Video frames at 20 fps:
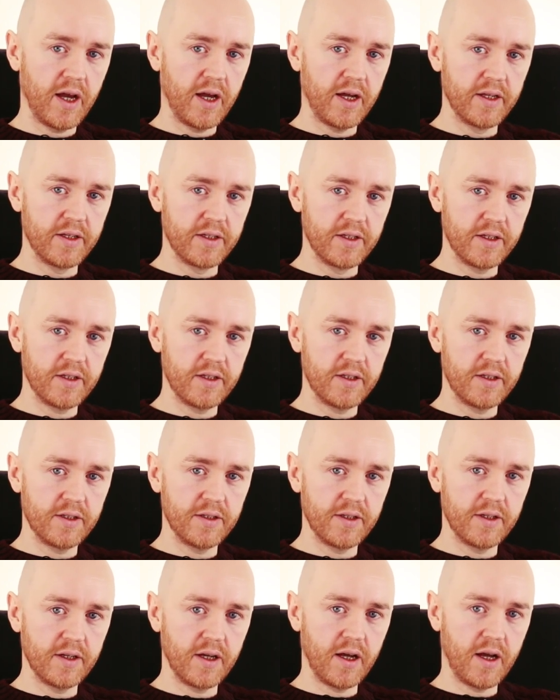And
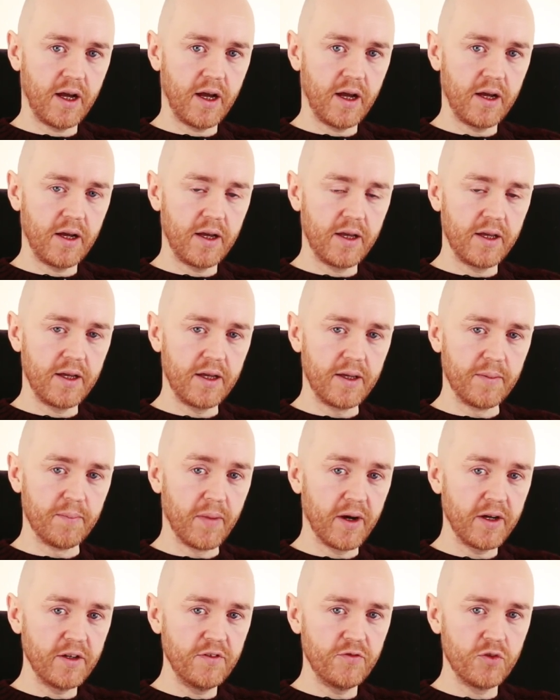in
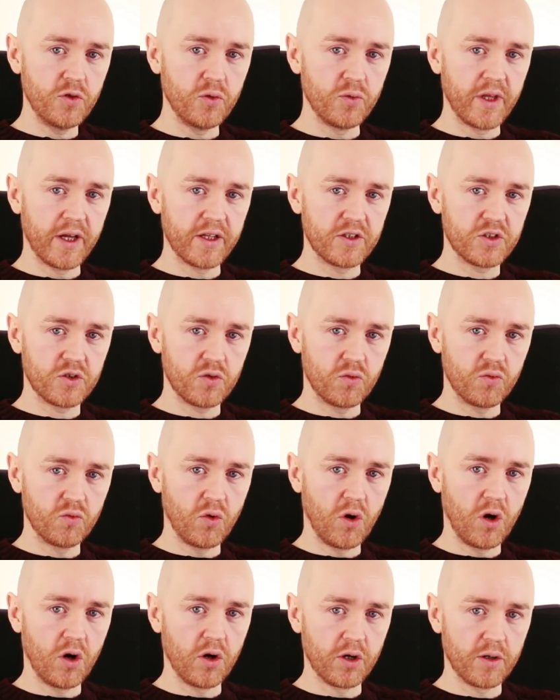my view, that's the
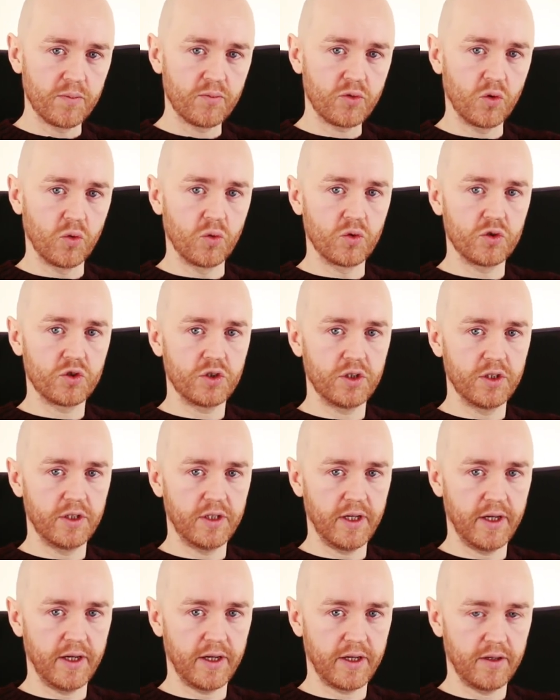wrong approach to
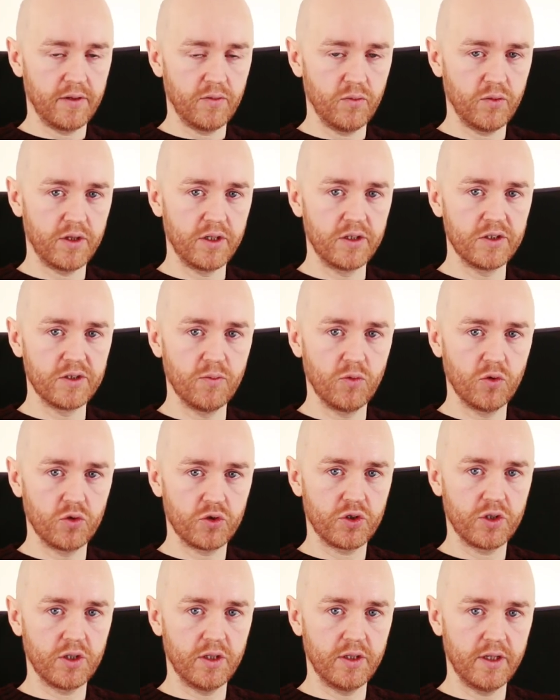take with these
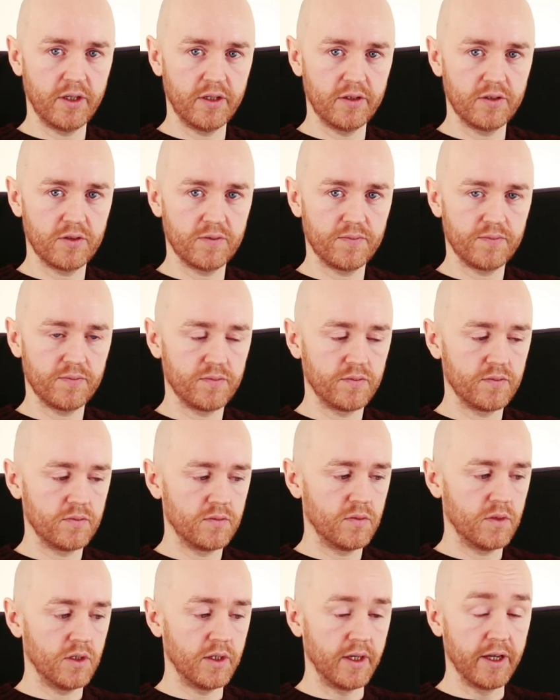emotional needs.
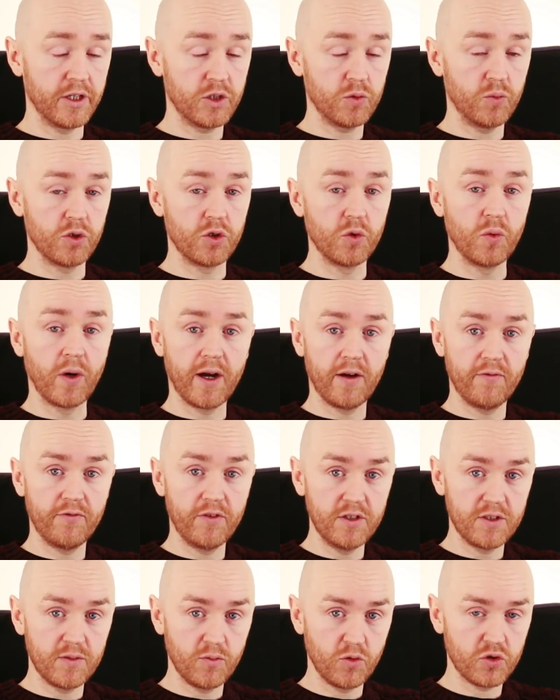Yes, we do have
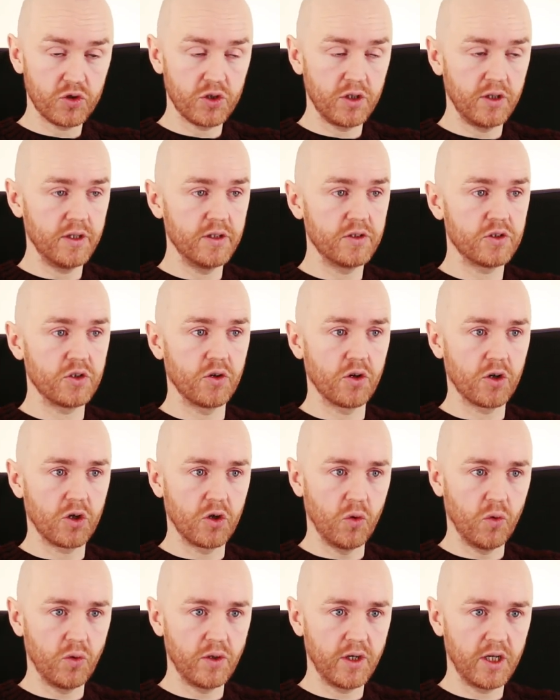these emotional needs. They're not
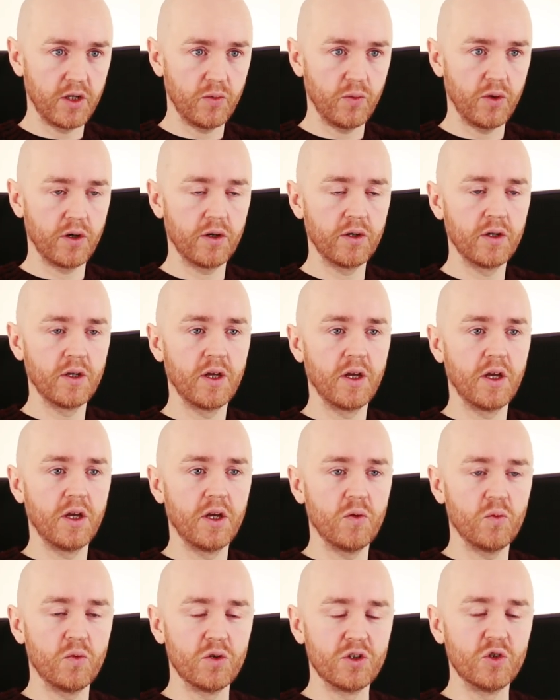going anywhere.
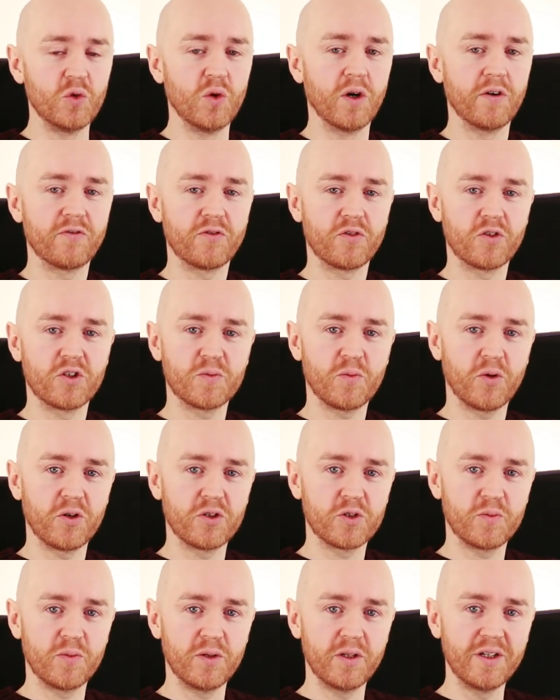We do have a
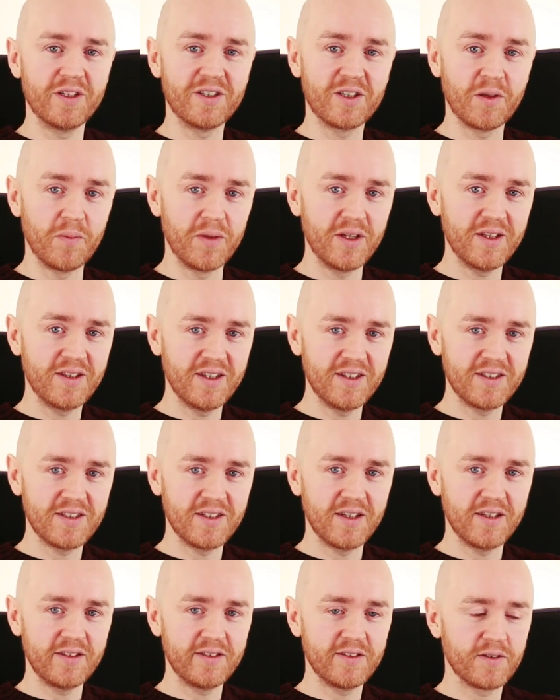responsibility to meet these
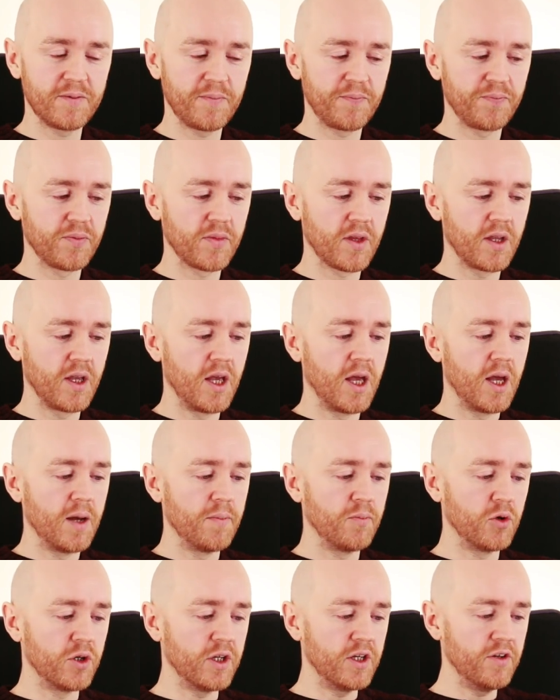needs.
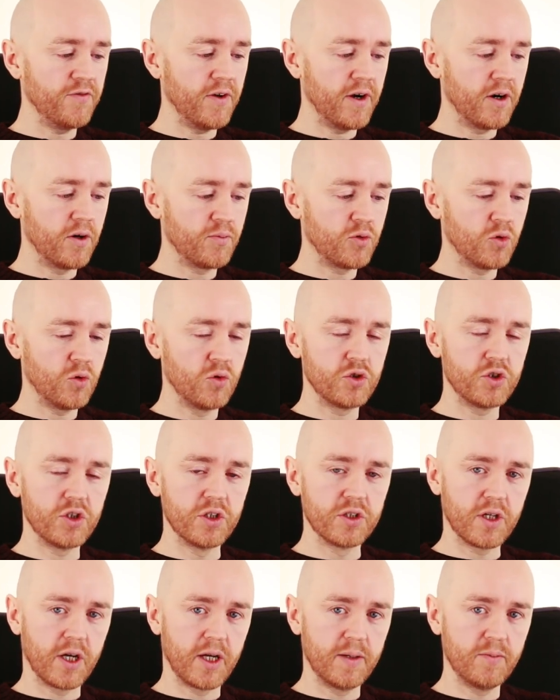But if our approach
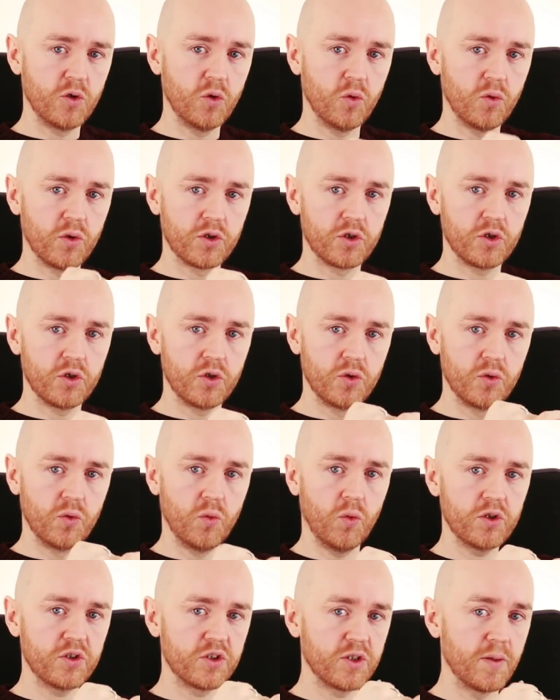is, I'm going to,
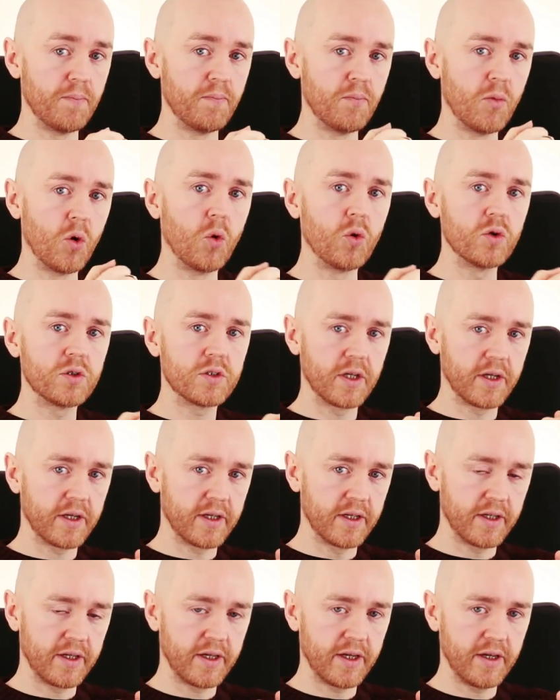what's the most I
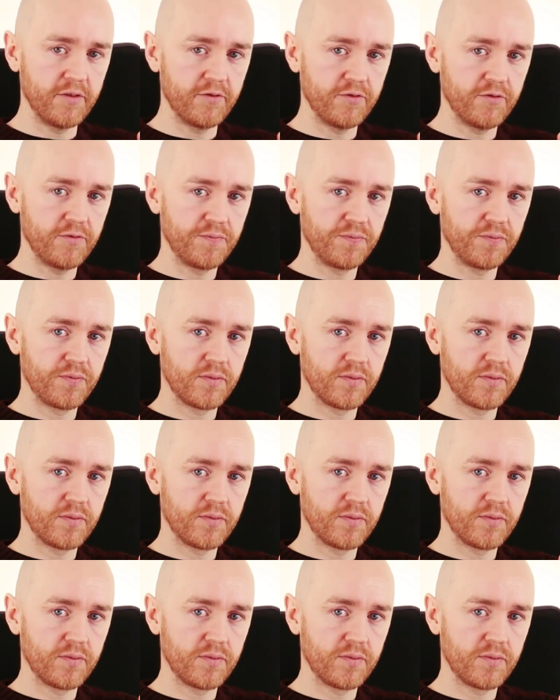can give?